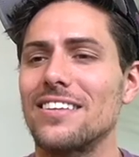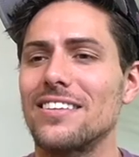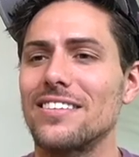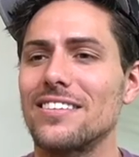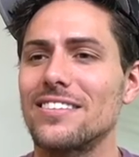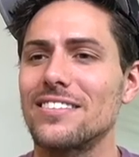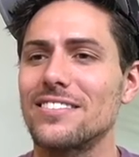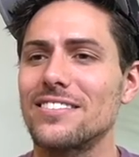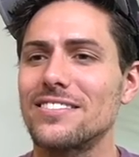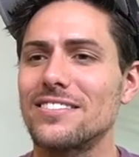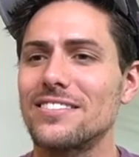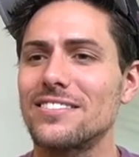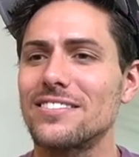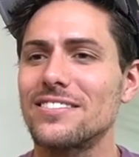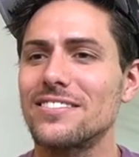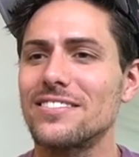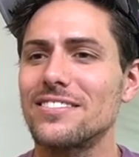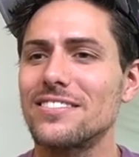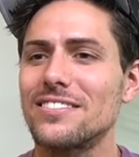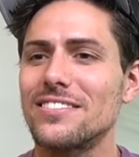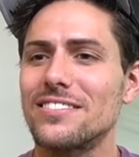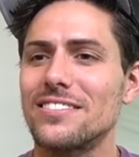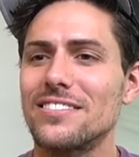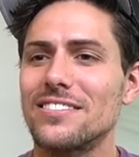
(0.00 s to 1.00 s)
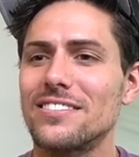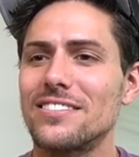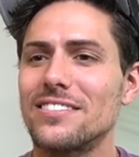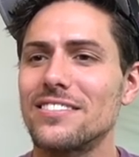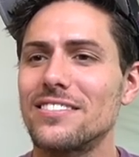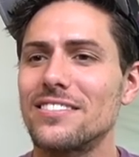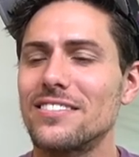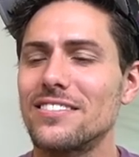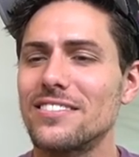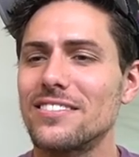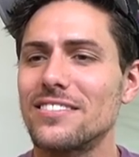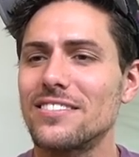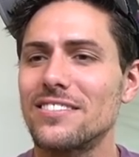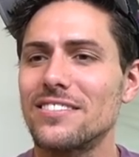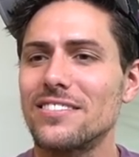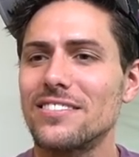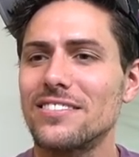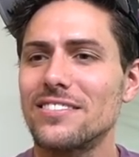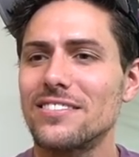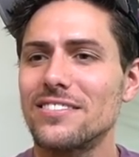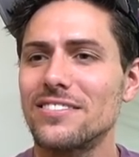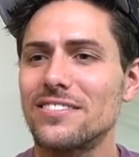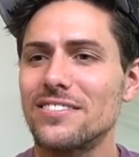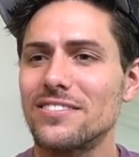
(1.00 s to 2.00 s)

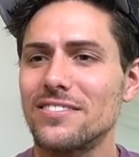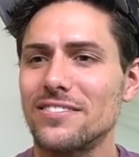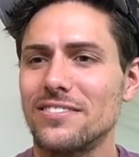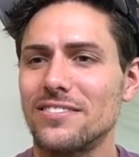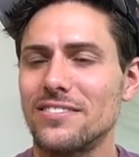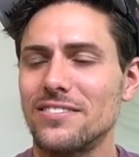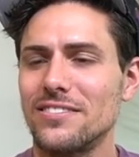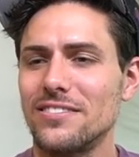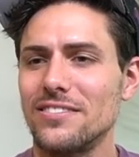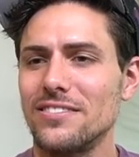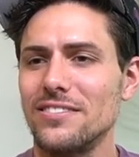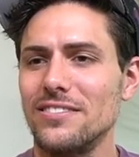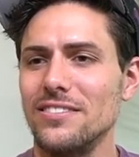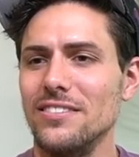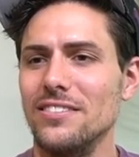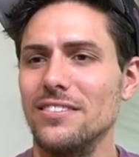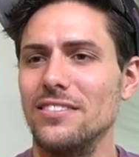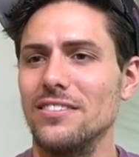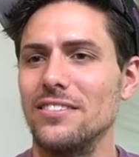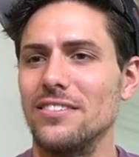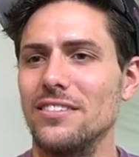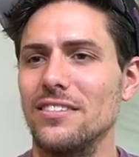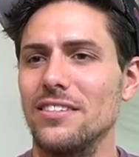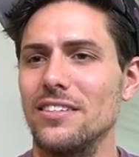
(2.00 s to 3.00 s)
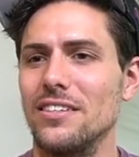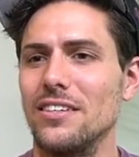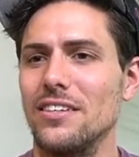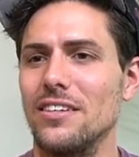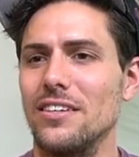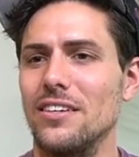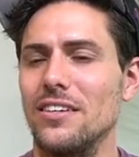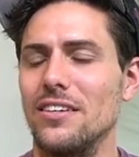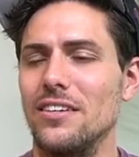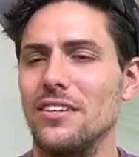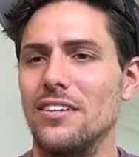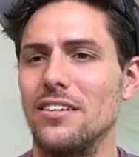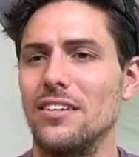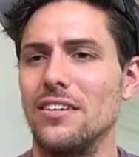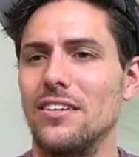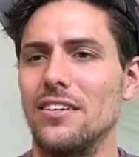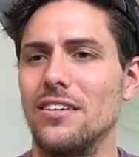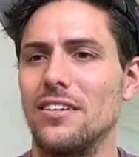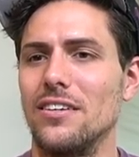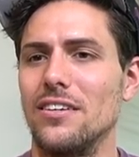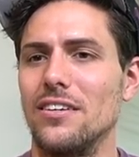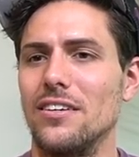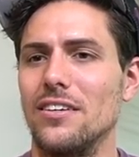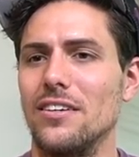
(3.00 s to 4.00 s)

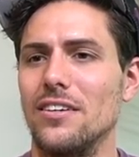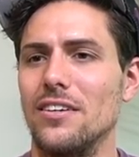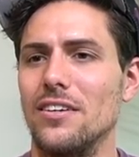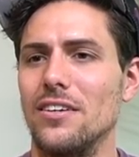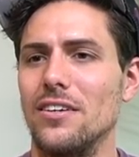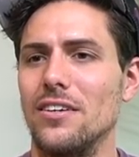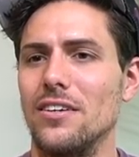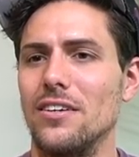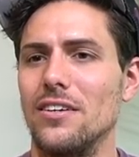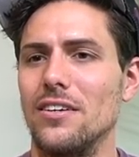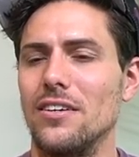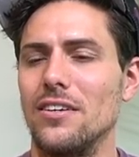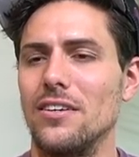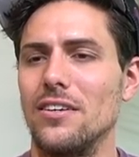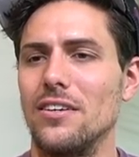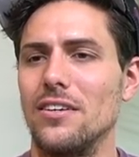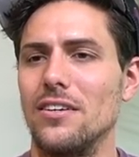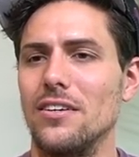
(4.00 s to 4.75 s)
[no speech]